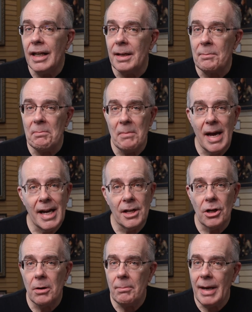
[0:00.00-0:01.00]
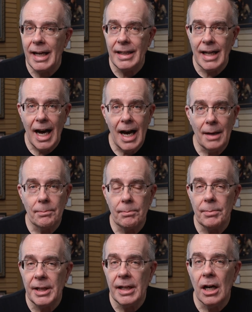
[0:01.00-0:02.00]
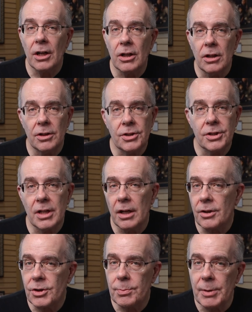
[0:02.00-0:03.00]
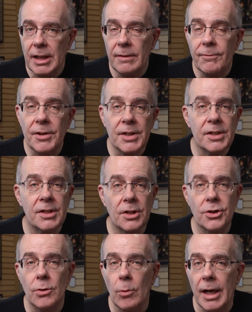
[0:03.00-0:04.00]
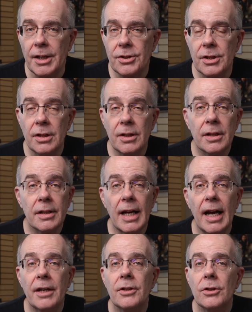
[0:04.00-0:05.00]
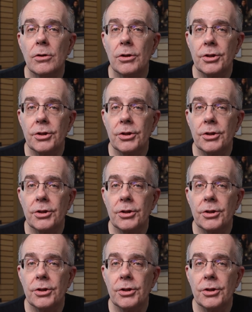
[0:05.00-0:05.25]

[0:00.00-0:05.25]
it may or may not be a good shutter speed for the situation that you're